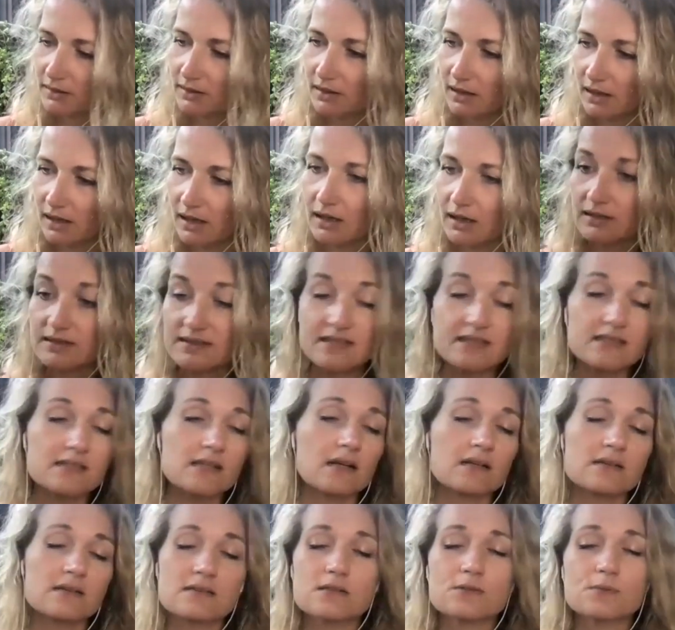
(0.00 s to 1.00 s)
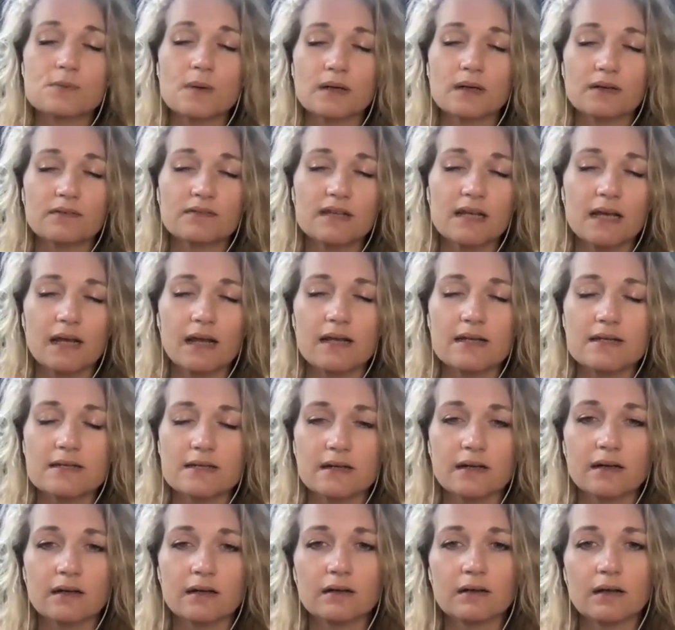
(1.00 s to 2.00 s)
detox is one of the
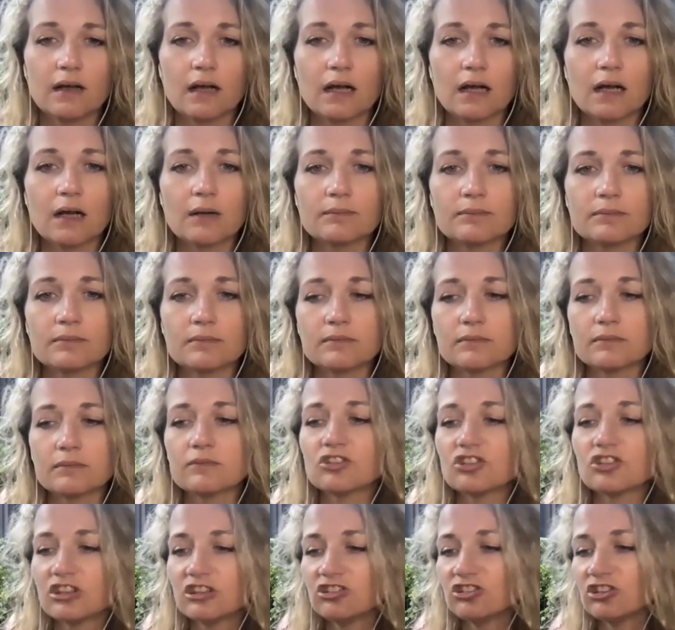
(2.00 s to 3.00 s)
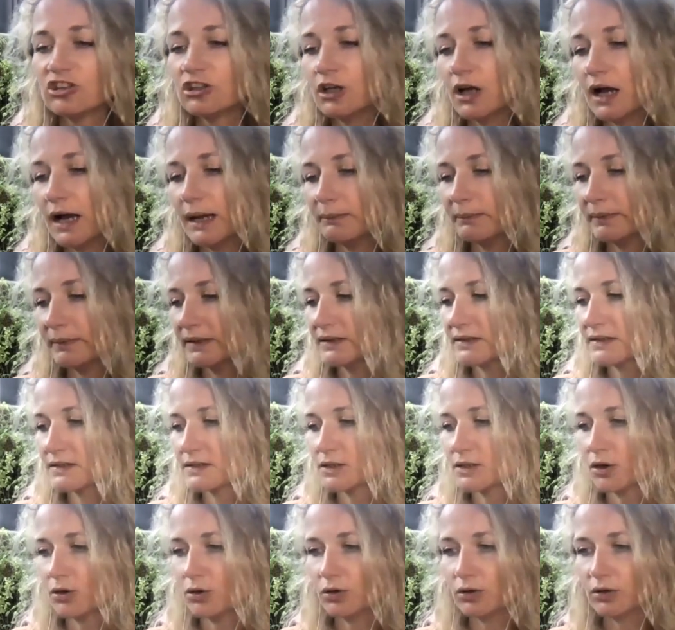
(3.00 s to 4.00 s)
idea. Changing habits
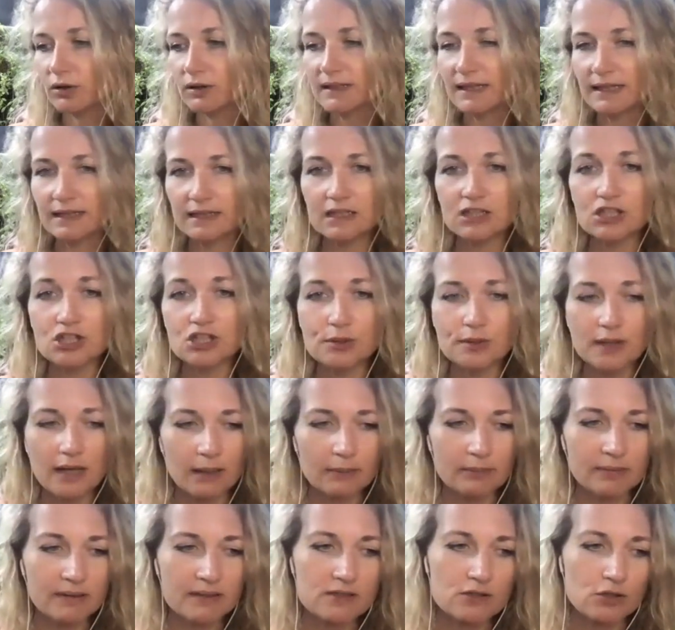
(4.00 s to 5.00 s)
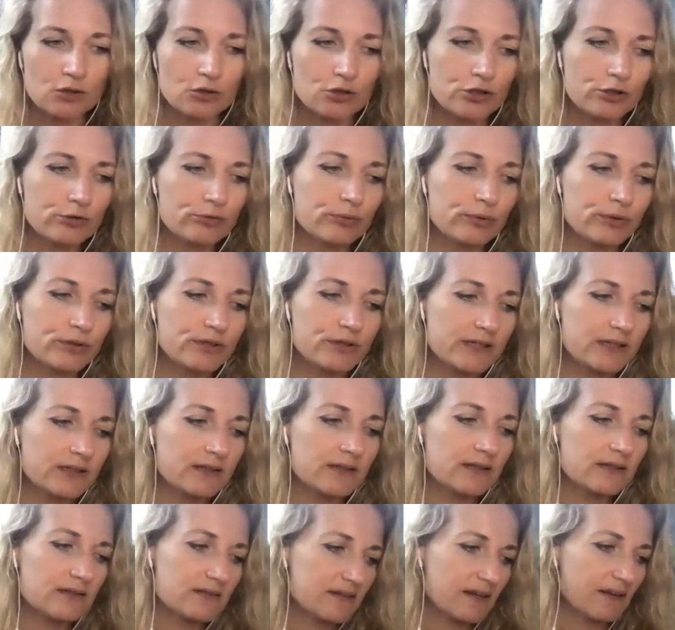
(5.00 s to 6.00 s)
or getting new habits or new routine.
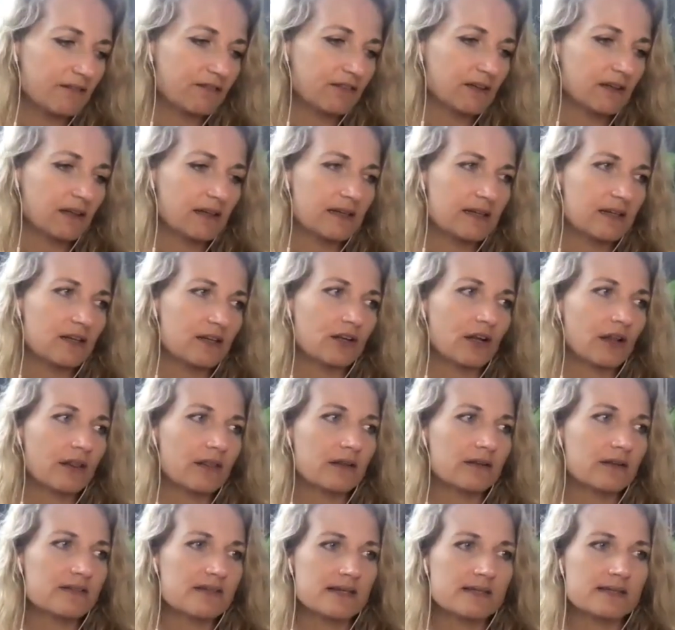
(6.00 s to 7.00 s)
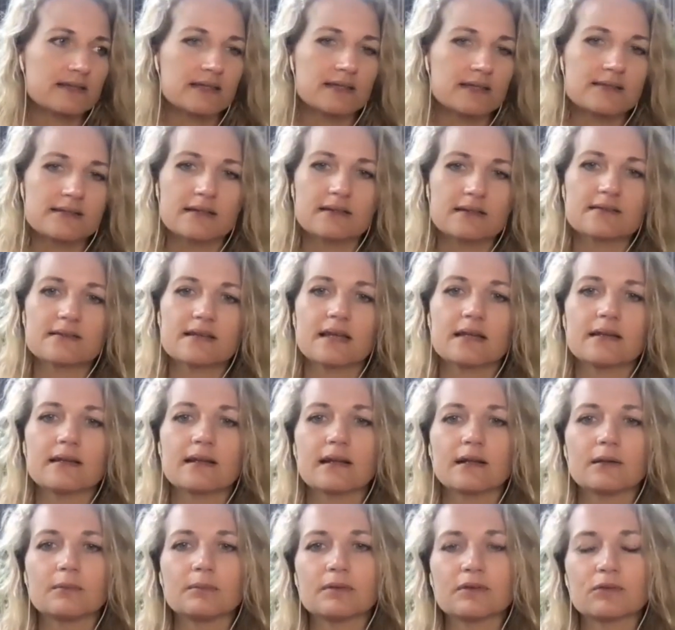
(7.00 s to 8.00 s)
It's definitely another technique that can
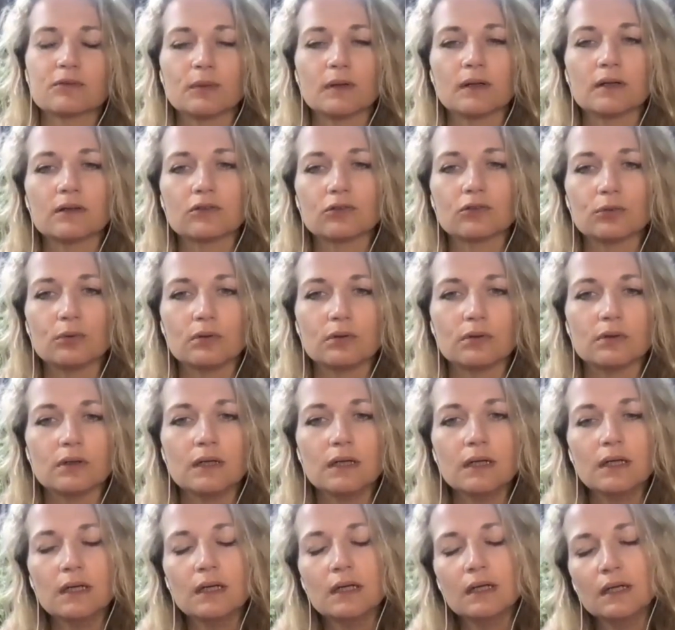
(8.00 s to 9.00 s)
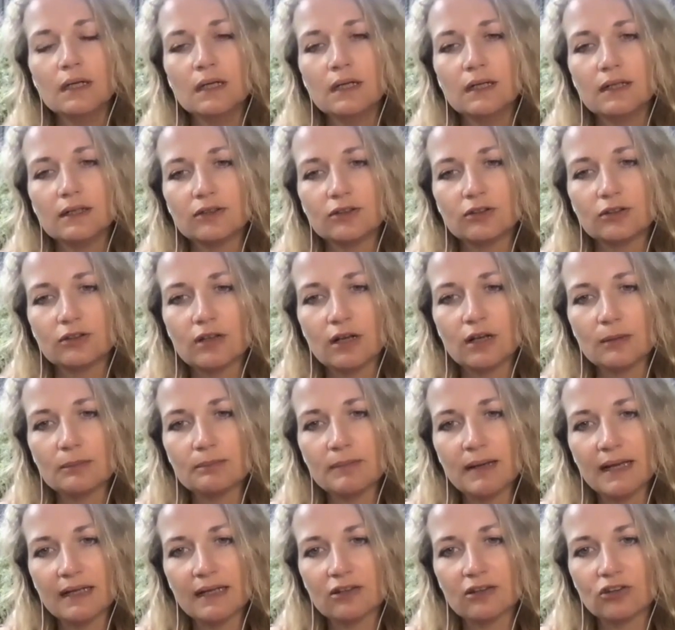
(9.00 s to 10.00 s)
help as well to come
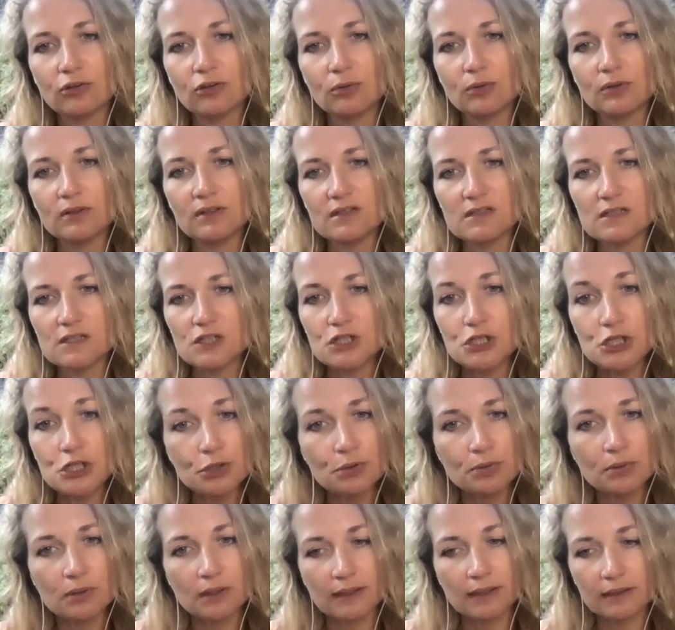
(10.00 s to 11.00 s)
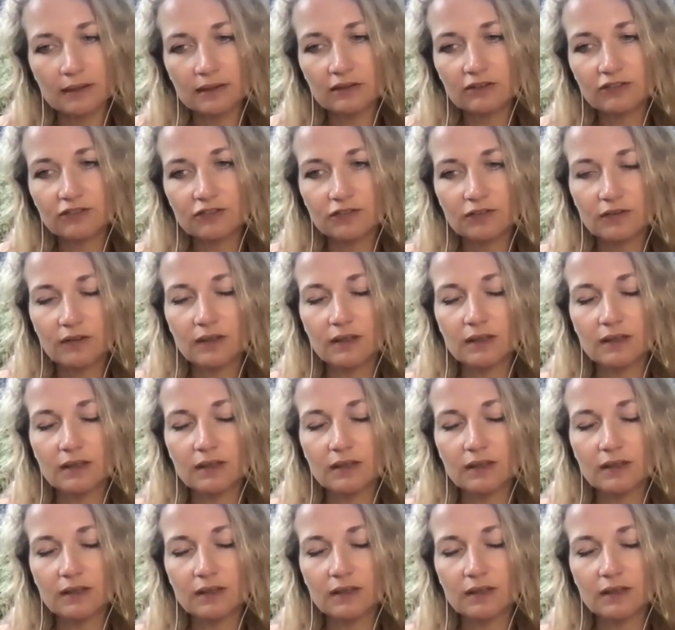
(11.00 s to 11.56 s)
back to this new life